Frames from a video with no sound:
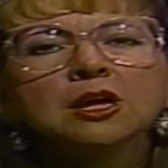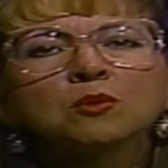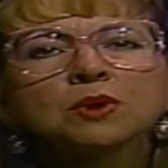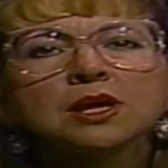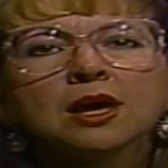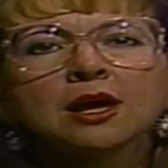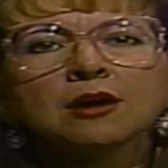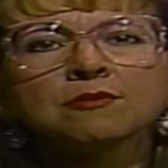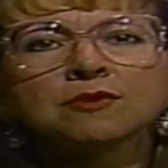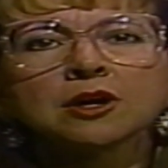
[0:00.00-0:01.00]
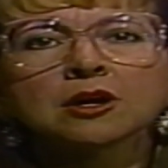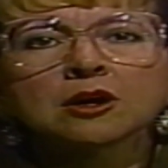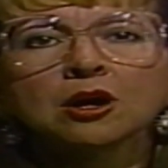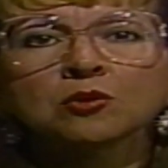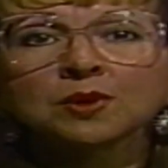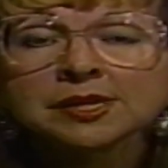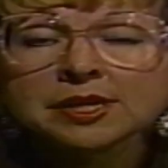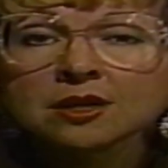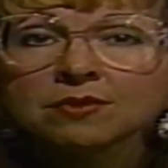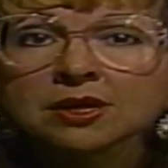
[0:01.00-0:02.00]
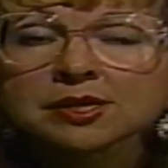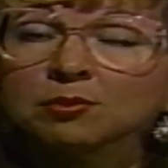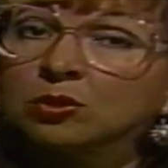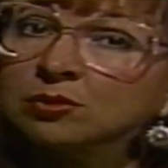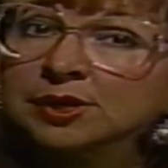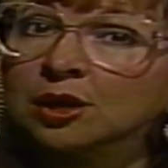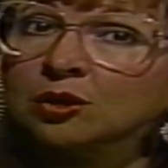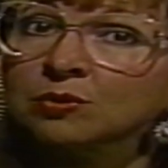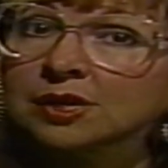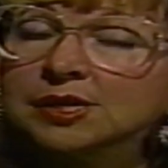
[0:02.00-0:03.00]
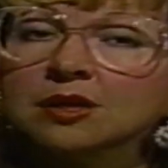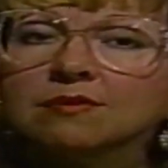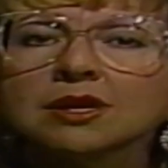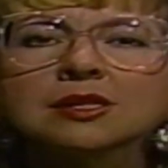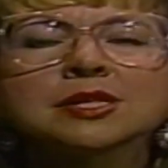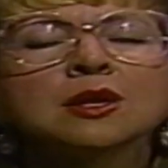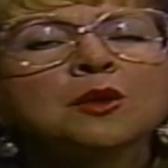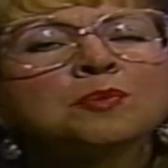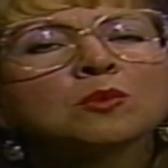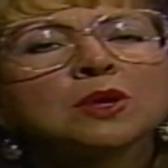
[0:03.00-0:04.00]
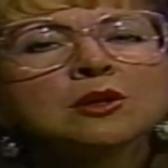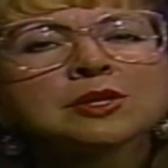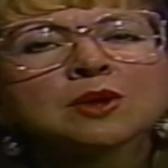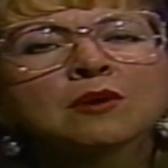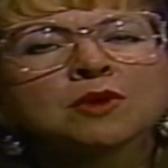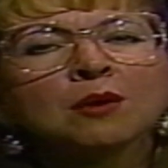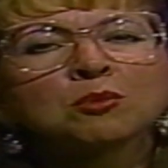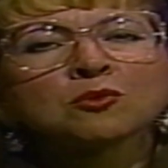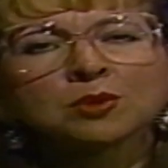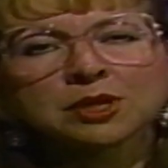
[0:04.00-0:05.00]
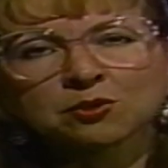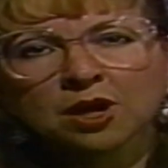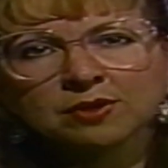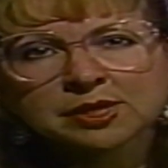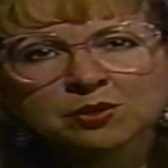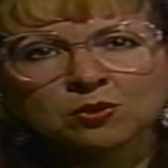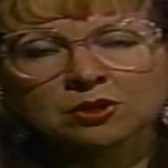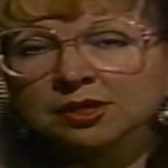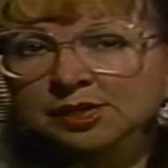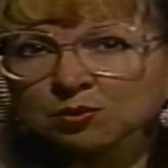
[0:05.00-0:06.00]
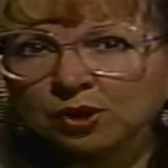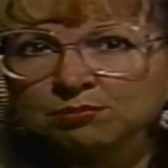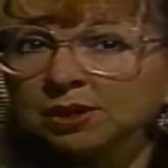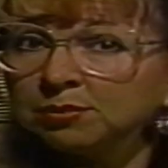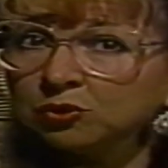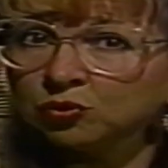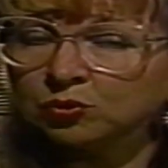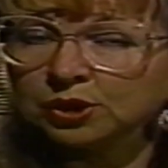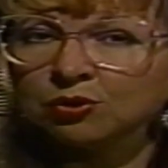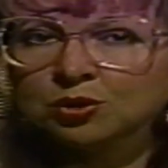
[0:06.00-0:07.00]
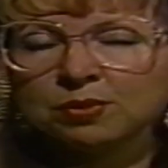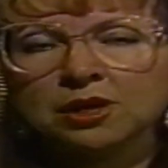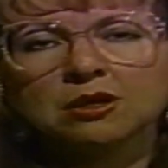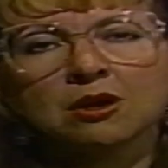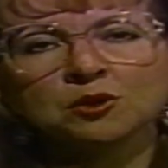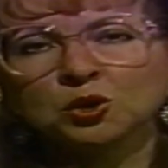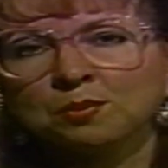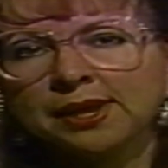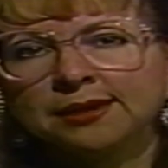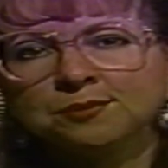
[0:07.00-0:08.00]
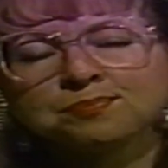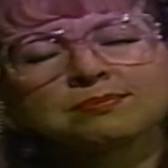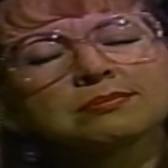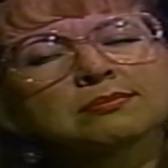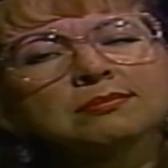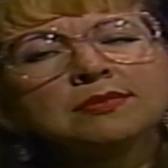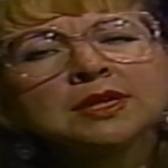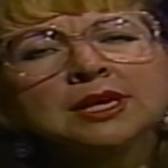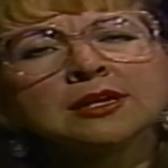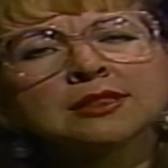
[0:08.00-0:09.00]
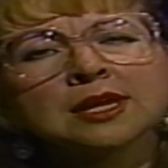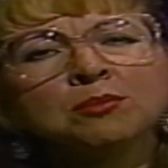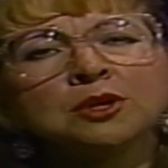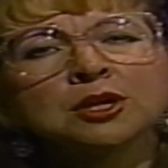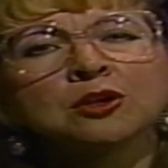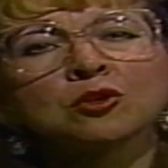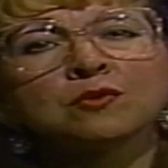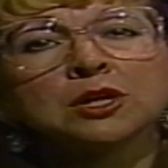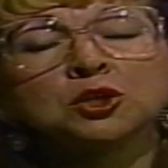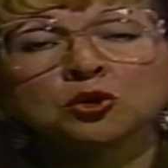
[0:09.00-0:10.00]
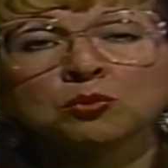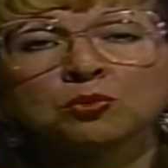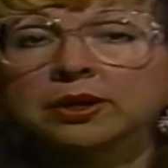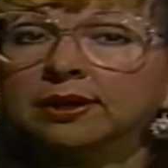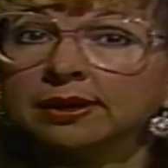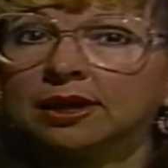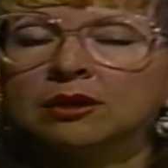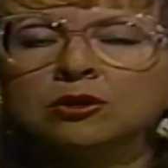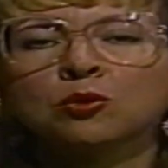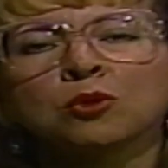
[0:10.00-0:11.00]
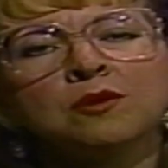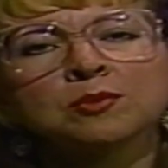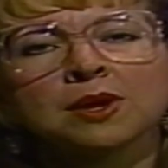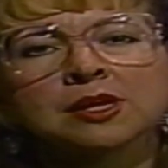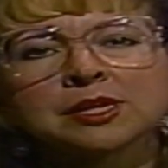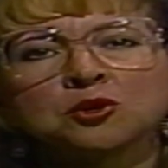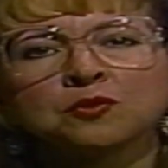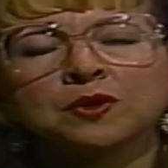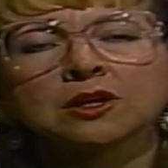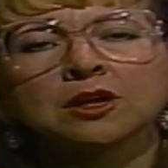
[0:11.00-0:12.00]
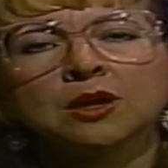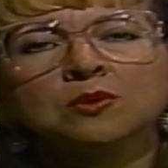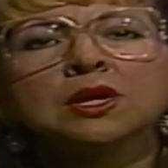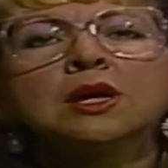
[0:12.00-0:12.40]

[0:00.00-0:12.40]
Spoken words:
We have car racing events, motorcycle racing events. We also have a high-performance driving school, at least one, maybe two a year, depending on the demand. And at that particular event, you can bring, again, your private passenger vehicle out.